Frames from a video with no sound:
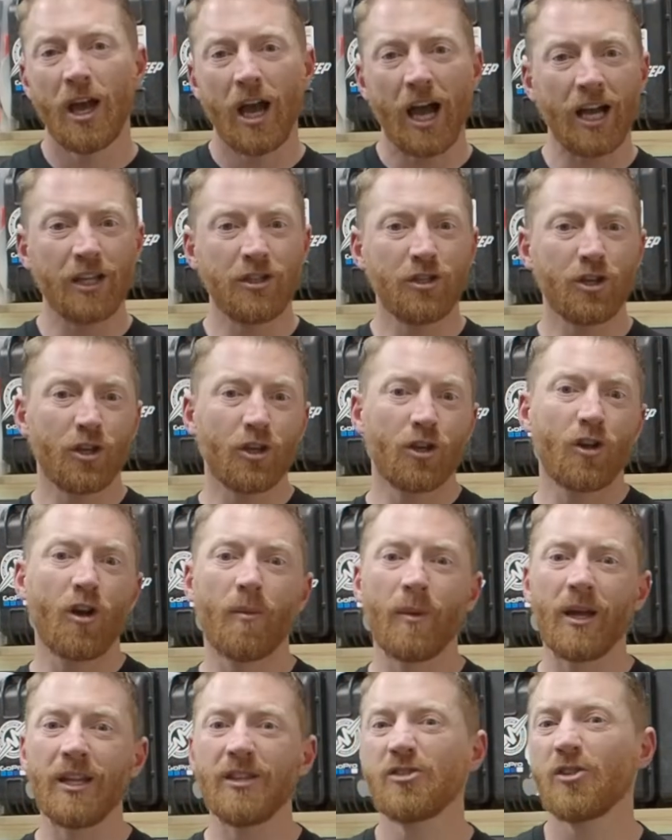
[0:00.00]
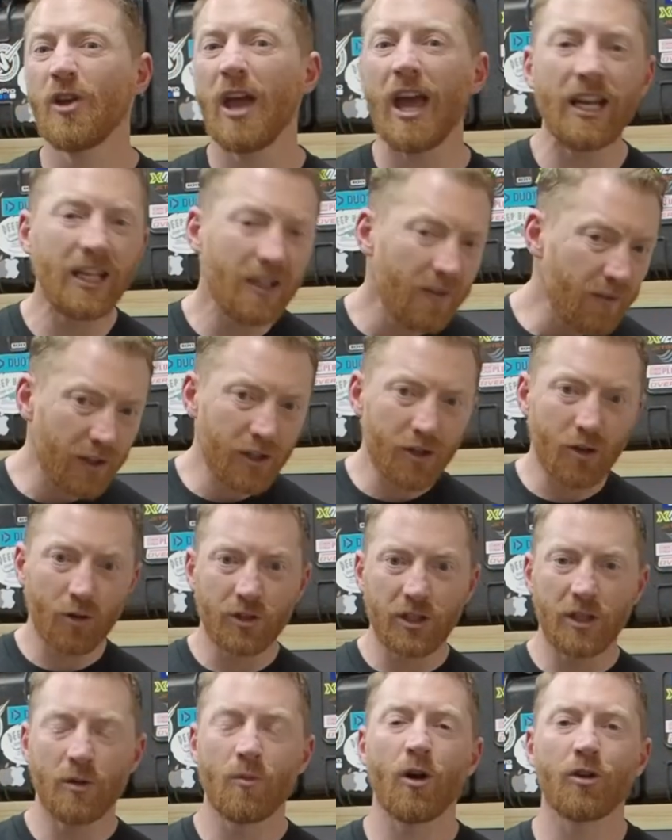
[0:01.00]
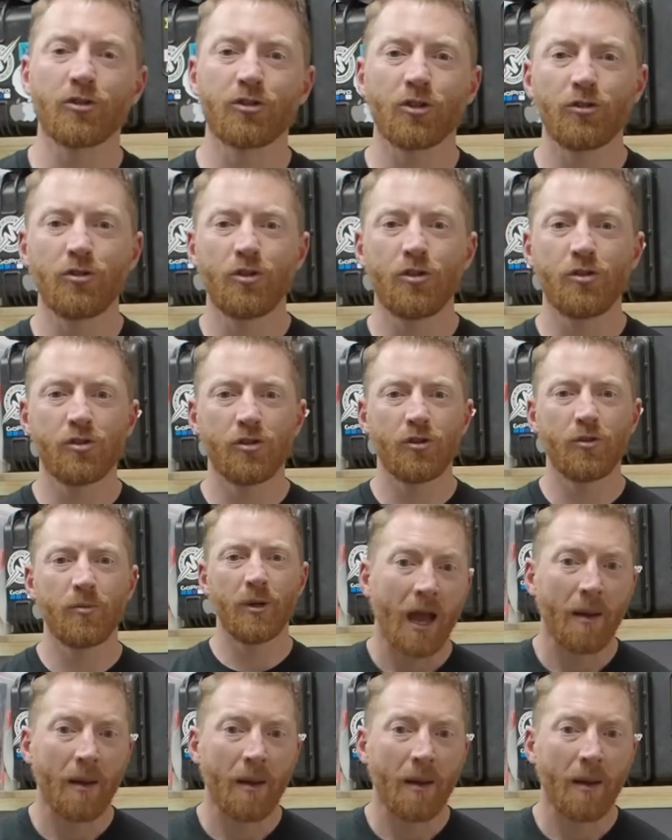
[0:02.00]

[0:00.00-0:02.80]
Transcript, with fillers: and you can comment to any video that you watch on YouTube.